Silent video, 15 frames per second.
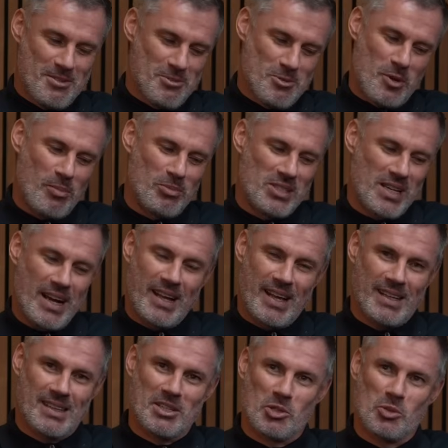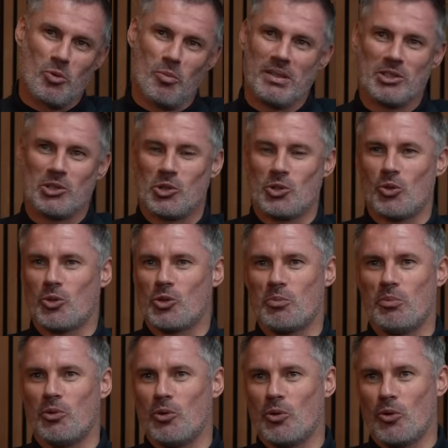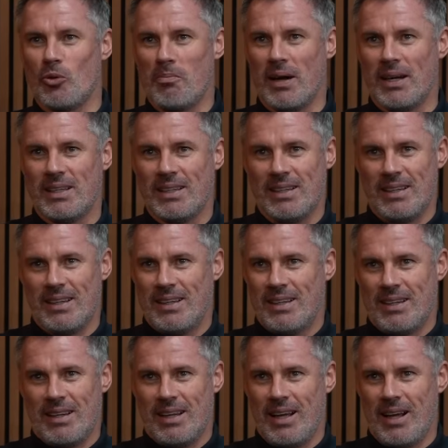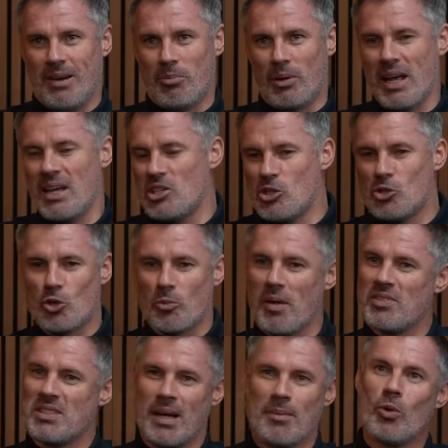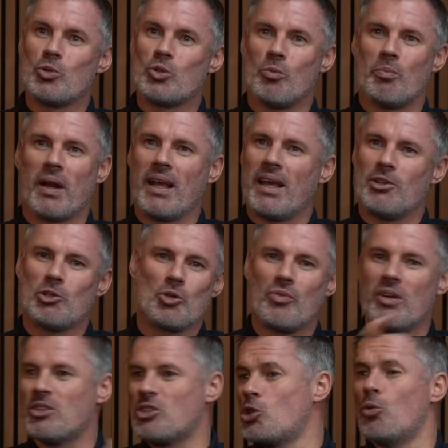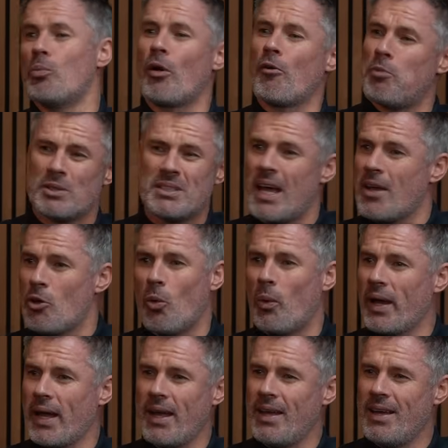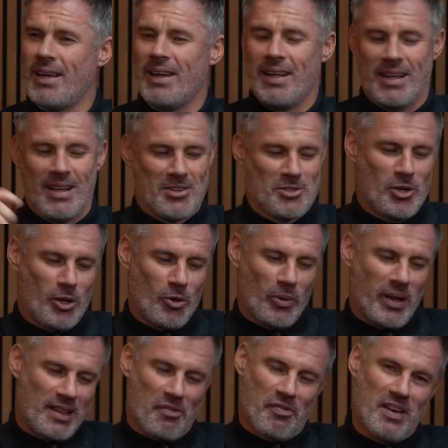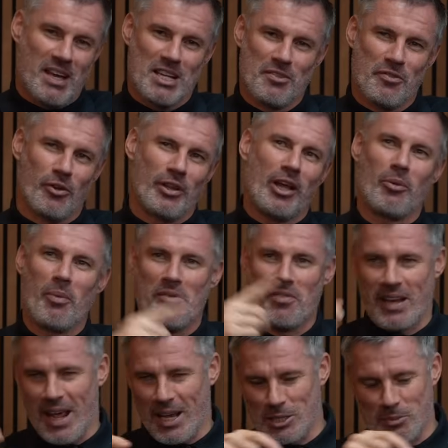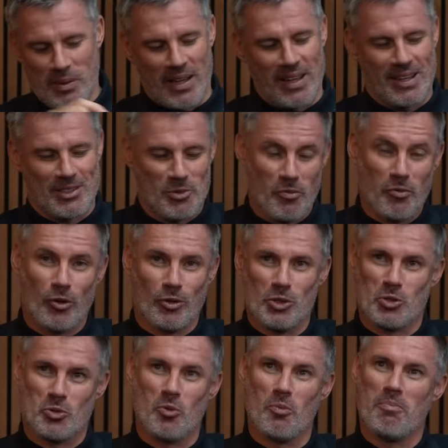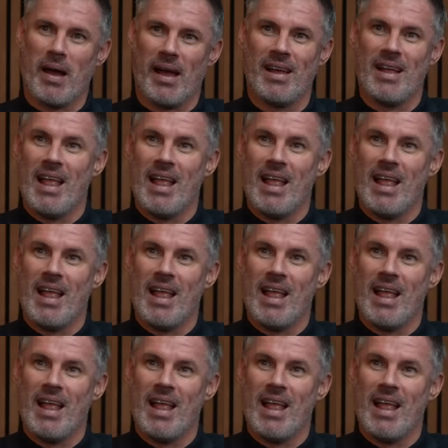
So I'm trying to get this number, this TalkSport number. But Adrian's on, every time he goes to break, he just reels this number off, but dead quick. So you can only get the first one, you gotta wait for the next break. So I've got this number.